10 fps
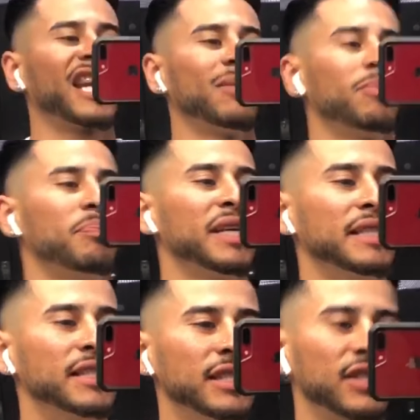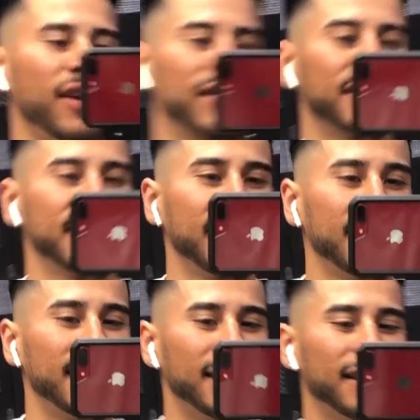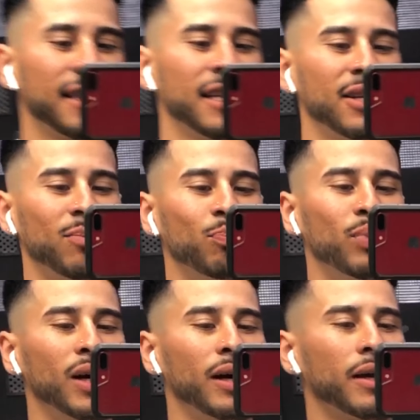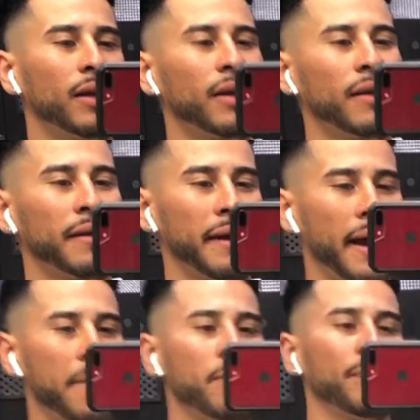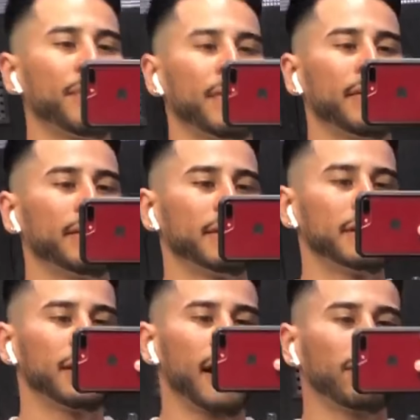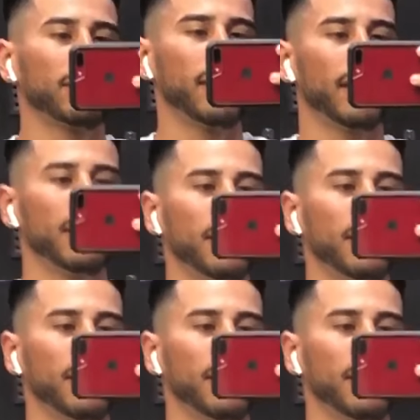keep it PG-13. But yeah, this is the aftermath.